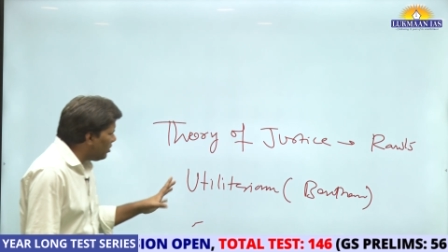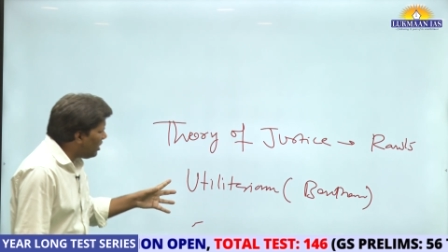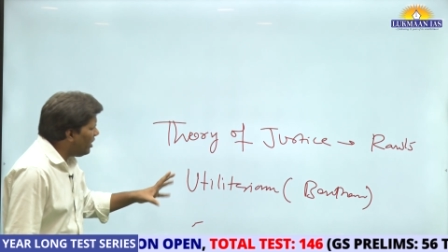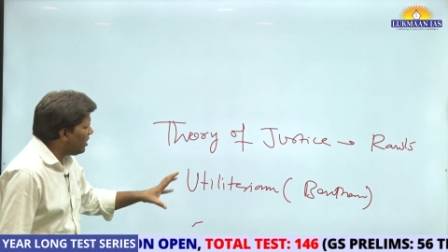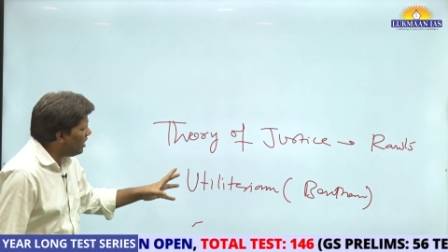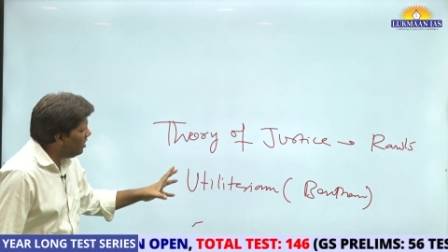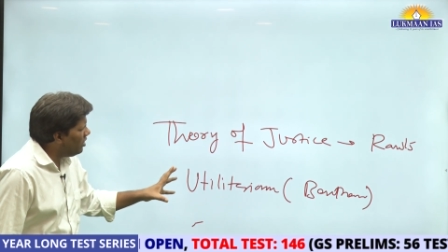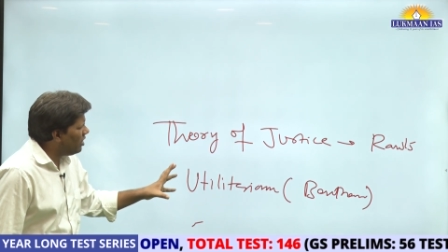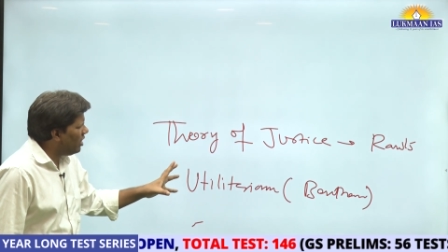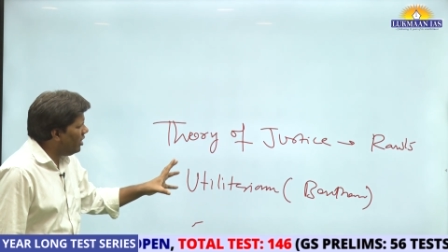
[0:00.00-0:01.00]
is uh,
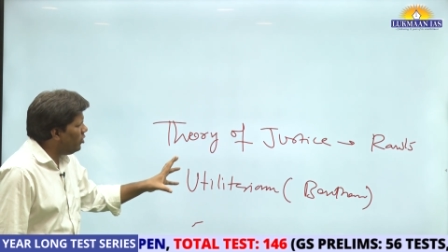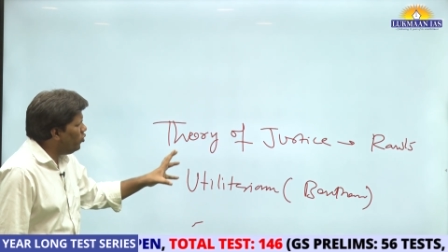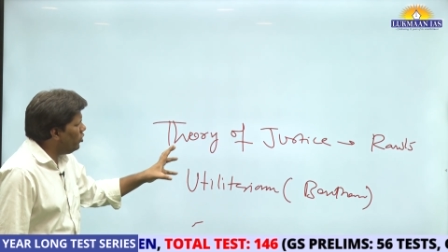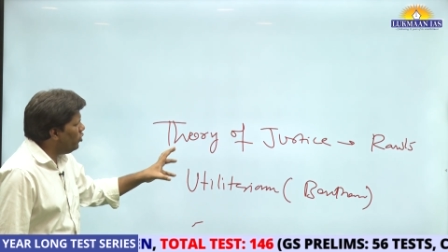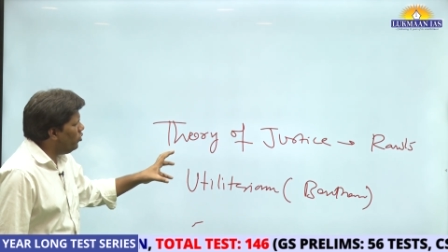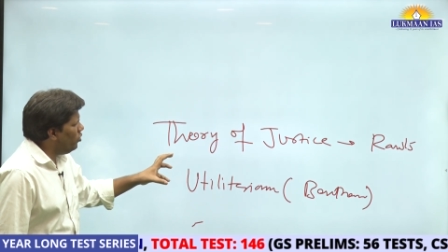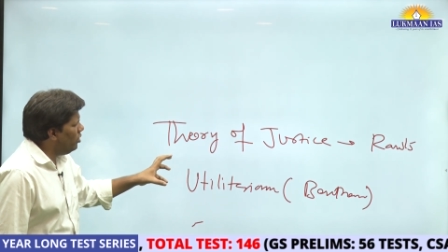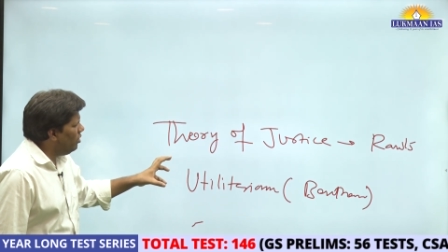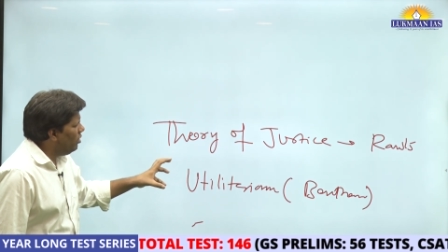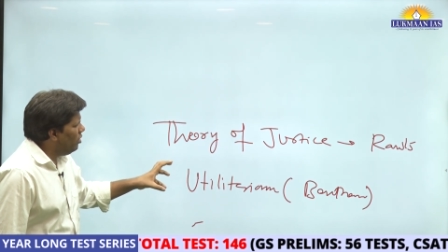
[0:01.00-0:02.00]
try to, you
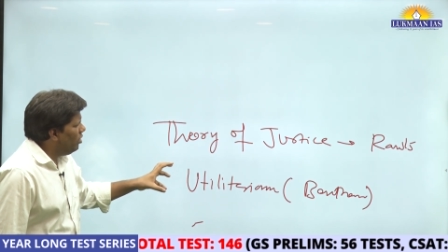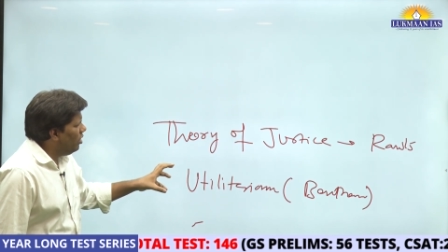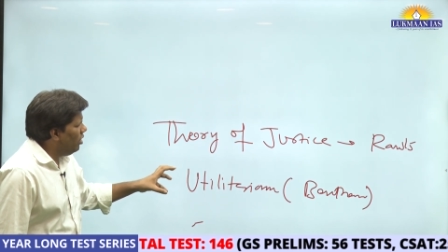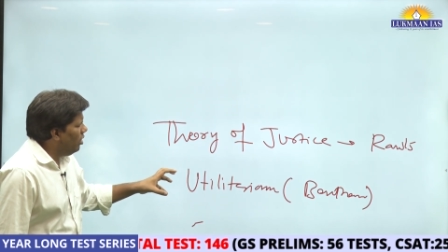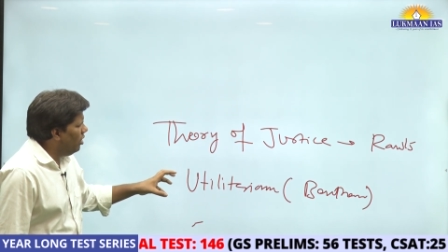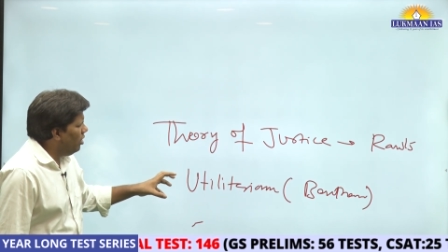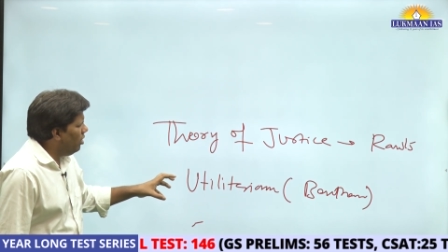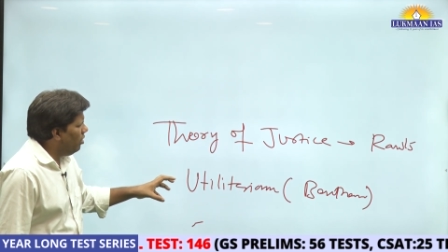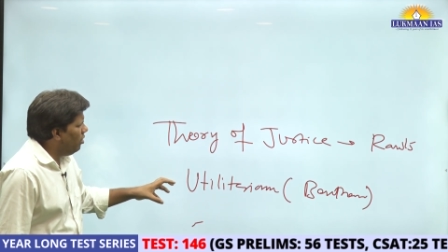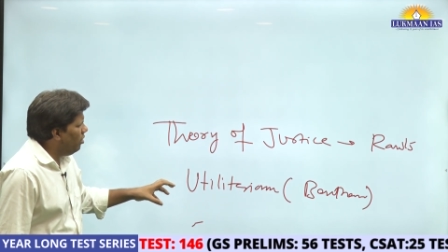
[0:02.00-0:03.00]
know, uh,